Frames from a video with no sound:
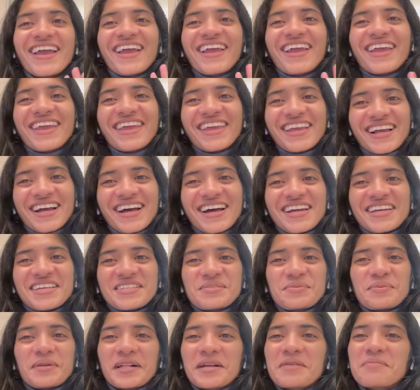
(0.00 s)
Hey
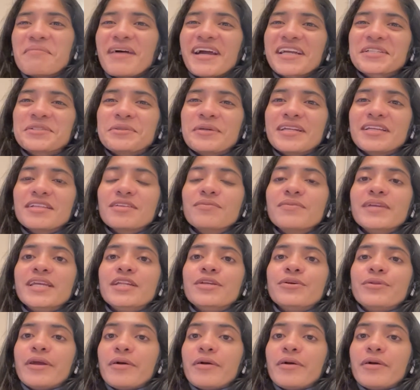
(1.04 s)
guys, welcome back to another video.